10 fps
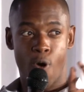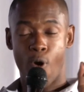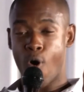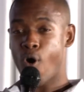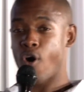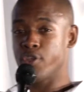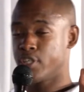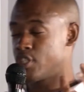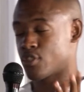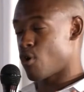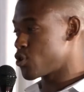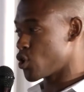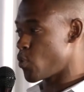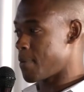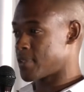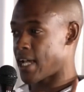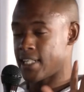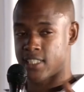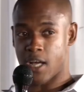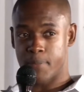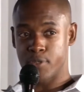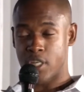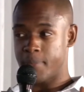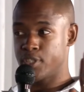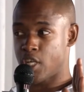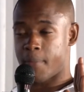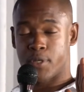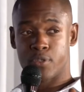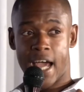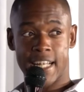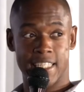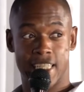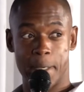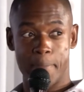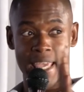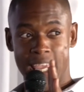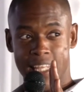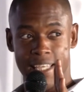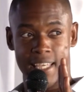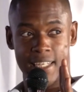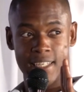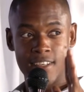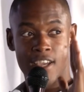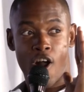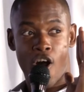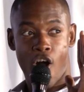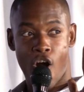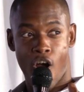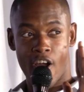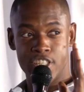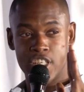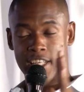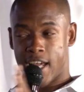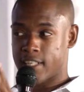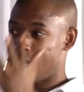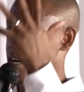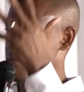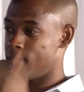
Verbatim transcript: Or you could just go to the website, w w w dot comedian r j dot com.